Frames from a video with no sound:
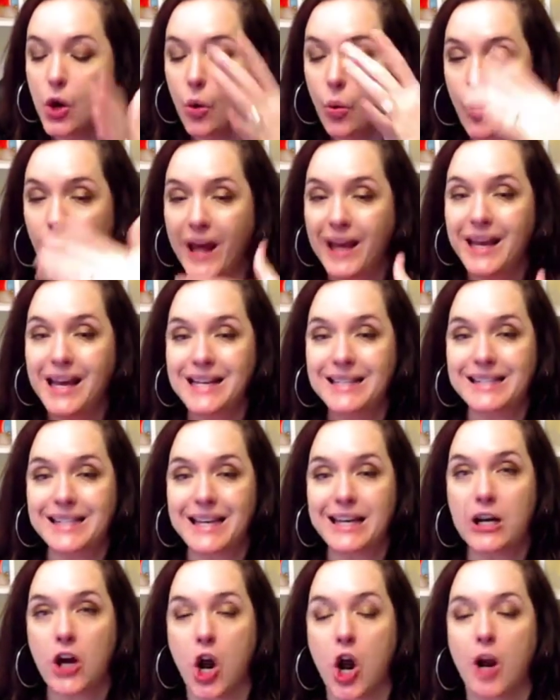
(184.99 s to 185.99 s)
When I
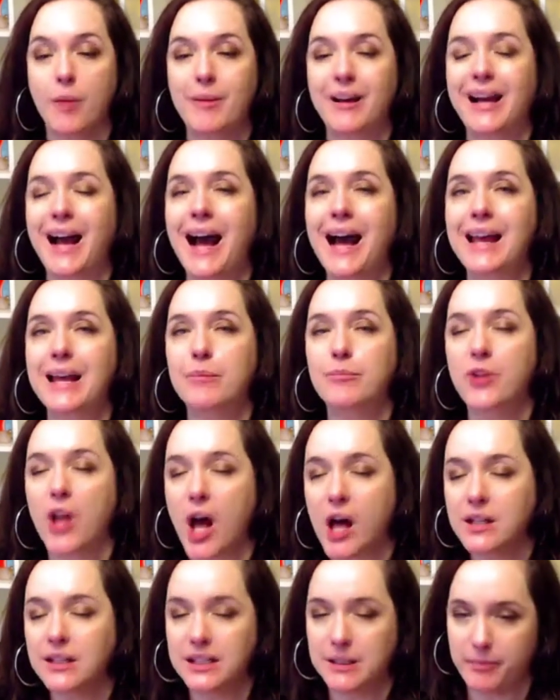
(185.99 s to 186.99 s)
say karmic, I am
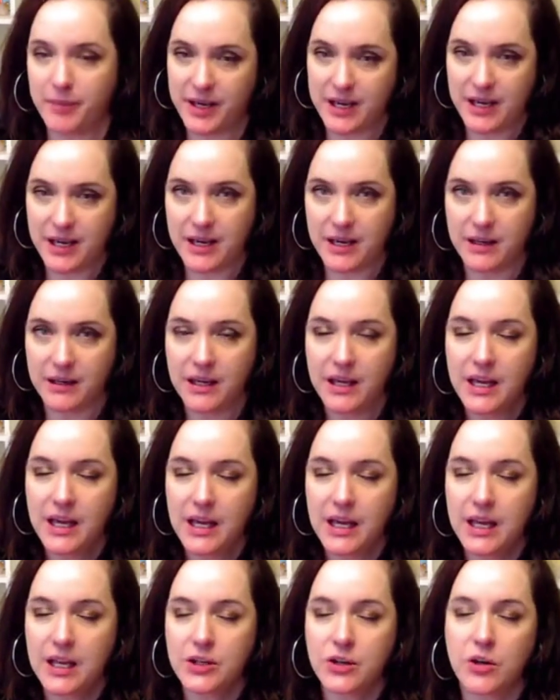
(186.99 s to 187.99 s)
not speaking
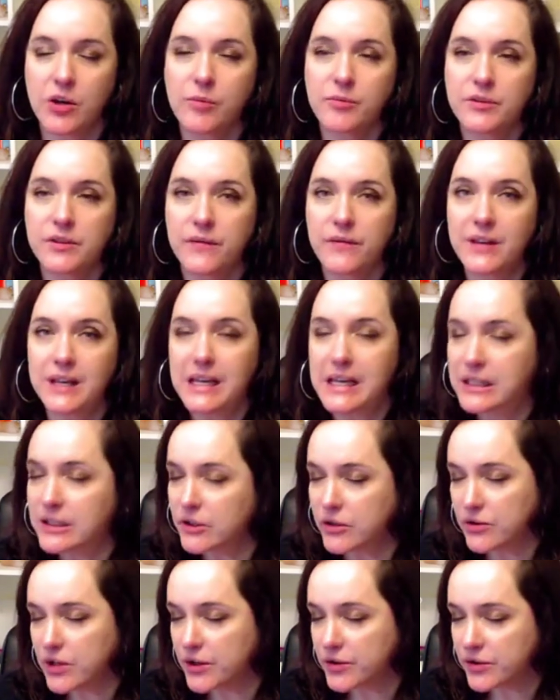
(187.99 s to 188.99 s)
in terms of the
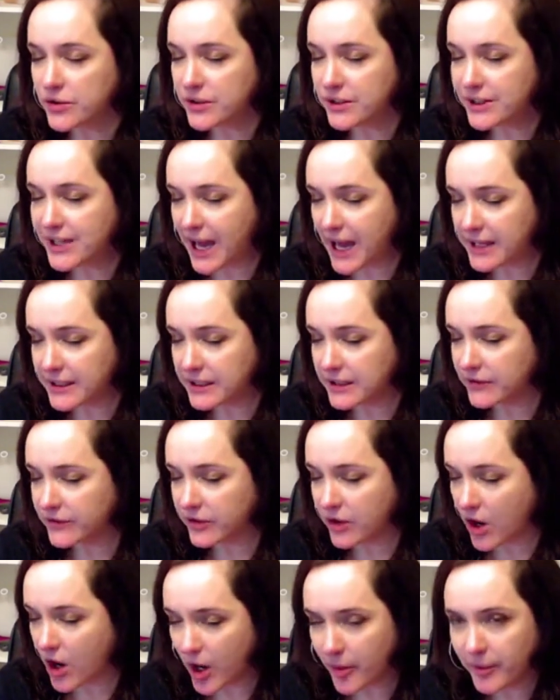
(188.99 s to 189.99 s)
Eastern understanding
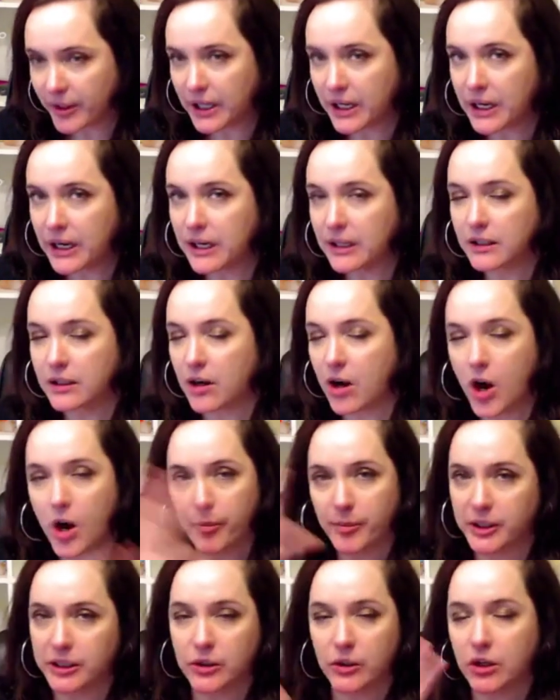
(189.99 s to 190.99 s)
of karmic, uh,
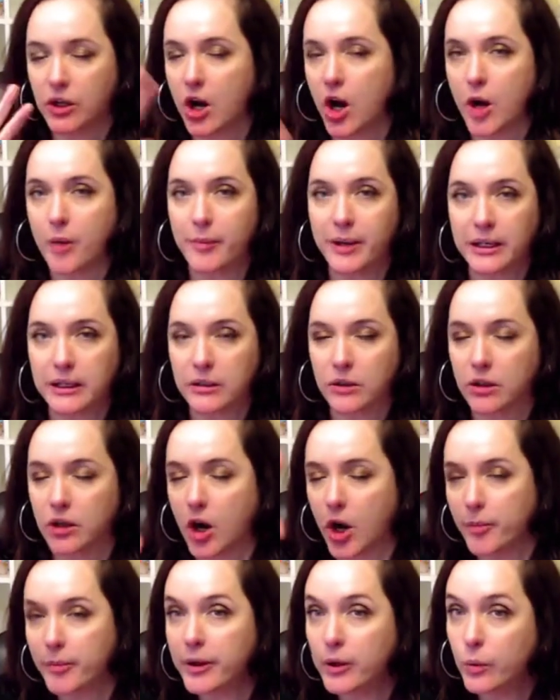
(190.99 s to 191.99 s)
karma or karmic or
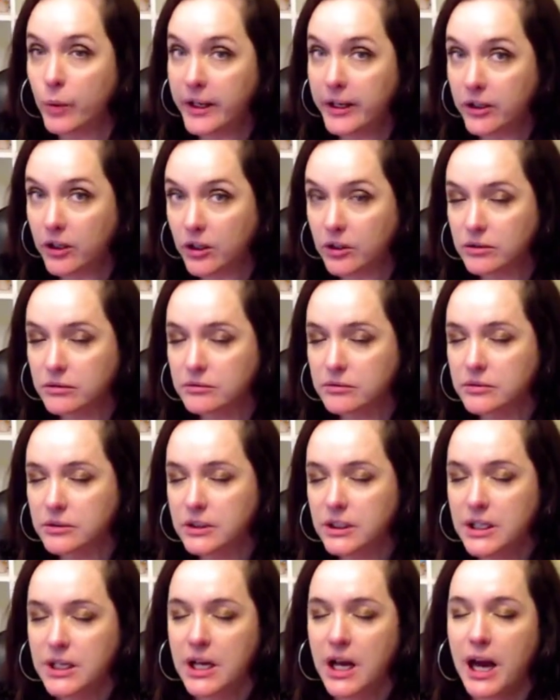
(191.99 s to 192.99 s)
karmic wheel.
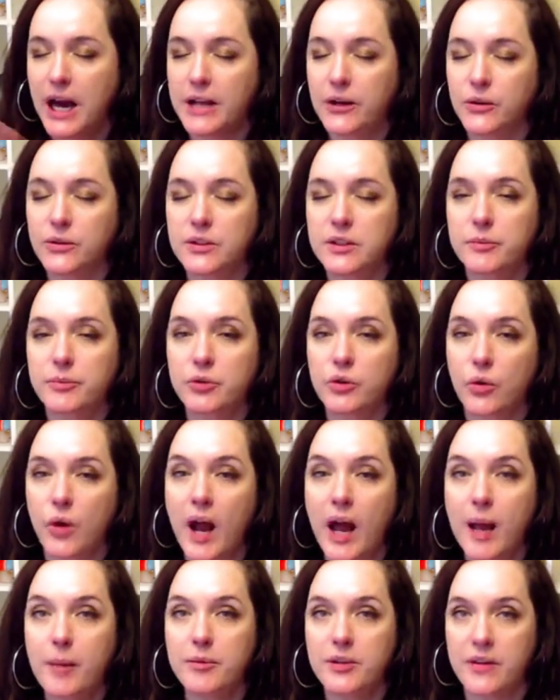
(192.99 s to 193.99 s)
I don't
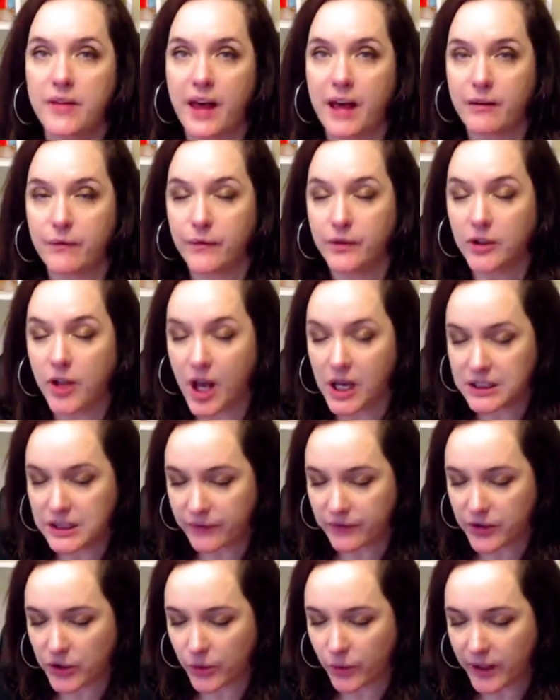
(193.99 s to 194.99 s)
subscribe to that
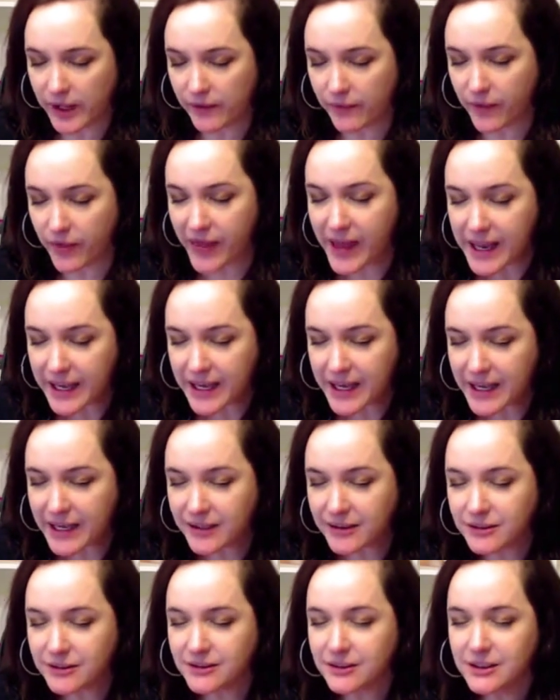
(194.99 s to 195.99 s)
philosophy or way of
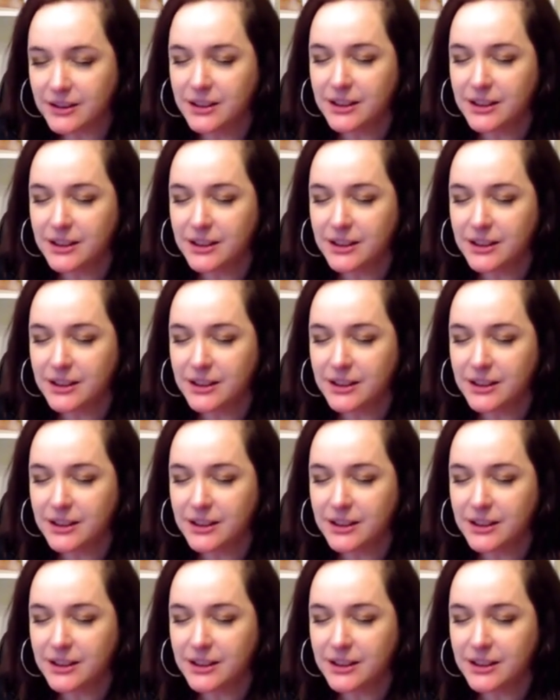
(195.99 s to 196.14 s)
thinking.